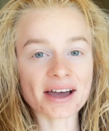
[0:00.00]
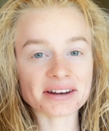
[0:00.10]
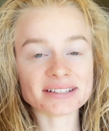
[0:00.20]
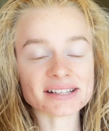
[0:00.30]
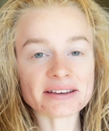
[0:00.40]
I
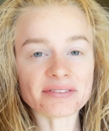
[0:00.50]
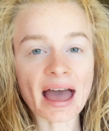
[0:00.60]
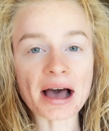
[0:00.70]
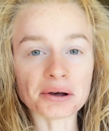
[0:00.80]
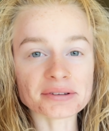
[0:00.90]
need to leave the
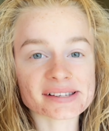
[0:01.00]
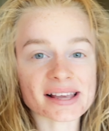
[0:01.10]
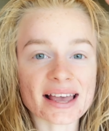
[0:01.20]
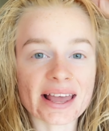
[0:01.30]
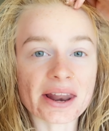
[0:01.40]
house
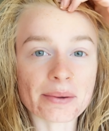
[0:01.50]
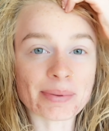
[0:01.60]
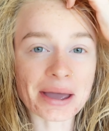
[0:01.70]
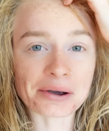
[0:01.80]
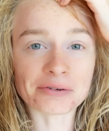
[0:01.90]
in a
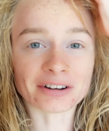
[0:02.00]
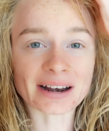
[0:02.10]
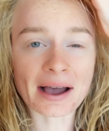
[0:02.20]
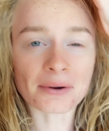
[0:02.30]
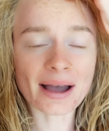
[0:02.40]
bit over an
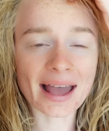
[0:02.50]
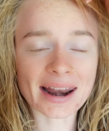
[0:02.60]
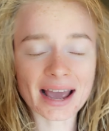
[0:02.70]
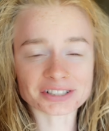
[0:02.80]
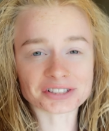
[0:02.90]
hour, and
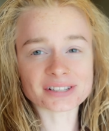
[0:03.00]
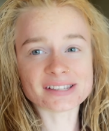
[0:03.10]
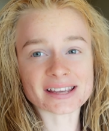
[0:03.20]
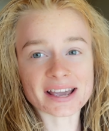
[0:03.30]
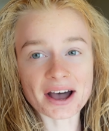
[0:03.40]
as you can
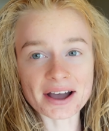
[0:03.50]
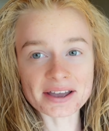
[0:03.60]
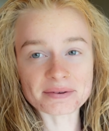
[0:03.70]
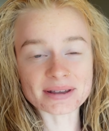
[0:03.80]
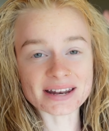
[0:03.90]
see, I
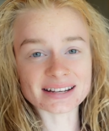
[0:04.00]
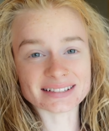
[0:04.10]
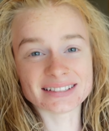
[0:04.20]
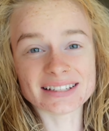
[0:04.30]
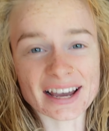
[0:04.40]
am
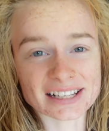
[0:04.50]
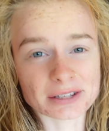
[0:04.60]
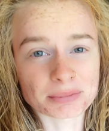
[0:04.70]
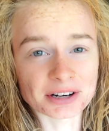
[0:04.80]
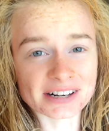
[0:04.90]
in
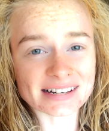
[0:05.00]
desperate